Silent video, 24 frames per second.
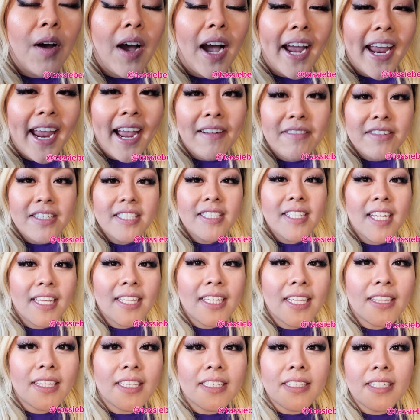I have to say
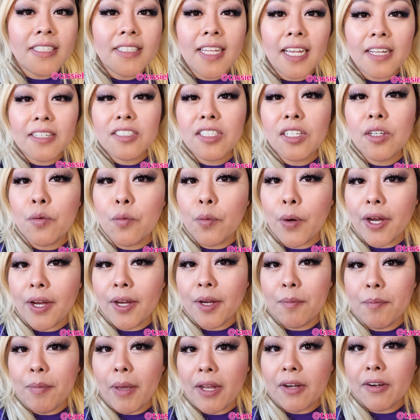that this is actually
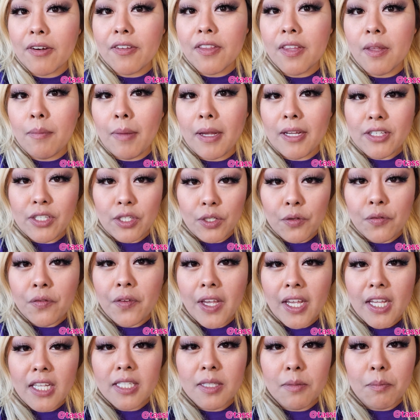wearing better than my Too
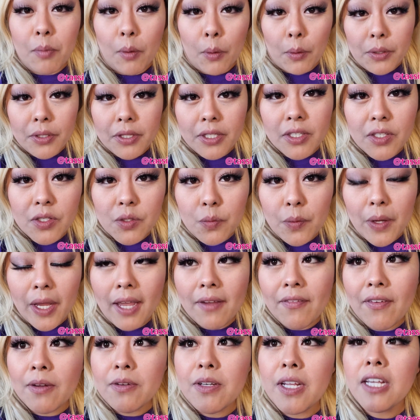Faced Born This Way
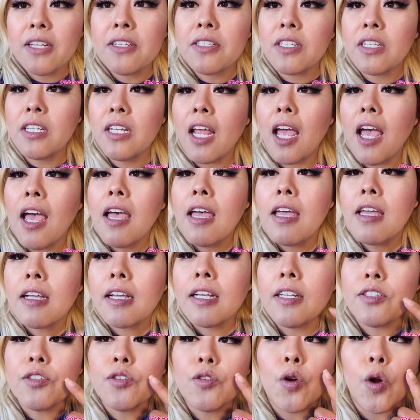foundation,
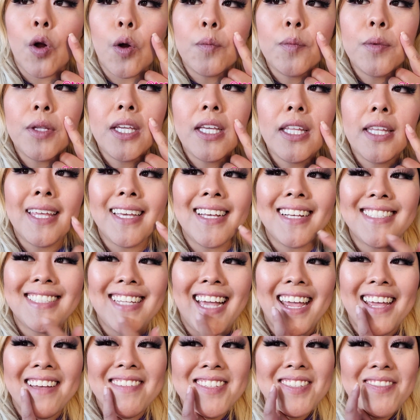because normally, like, because
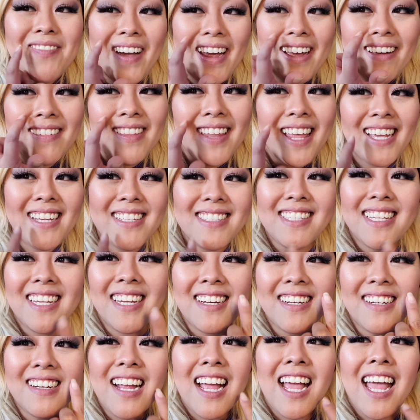I have smile lines
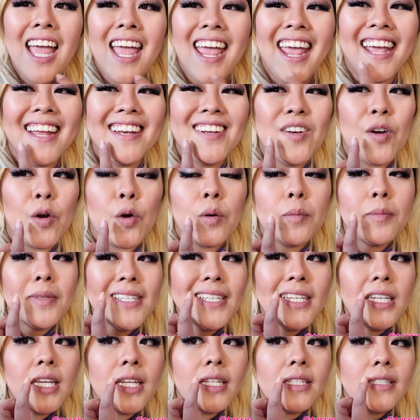here, and
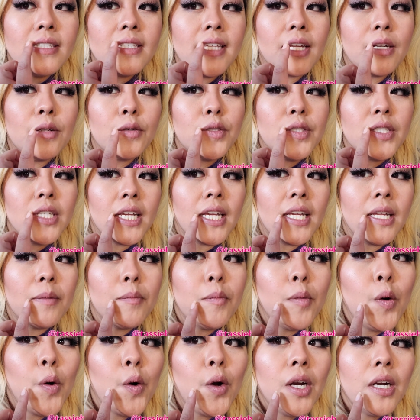normally it settles in
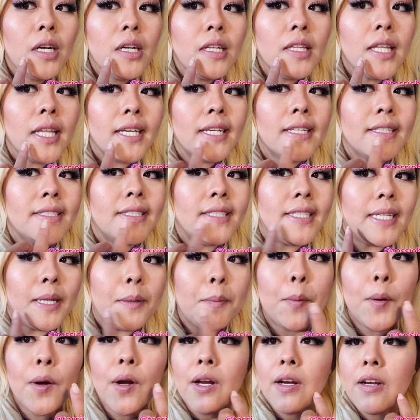more, like it's
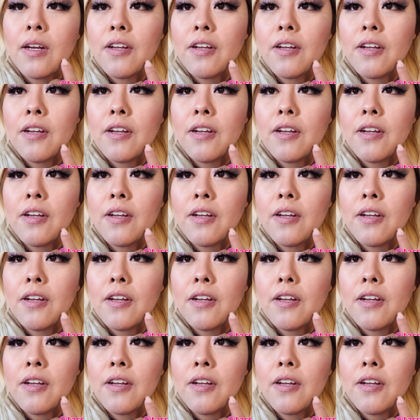deeper.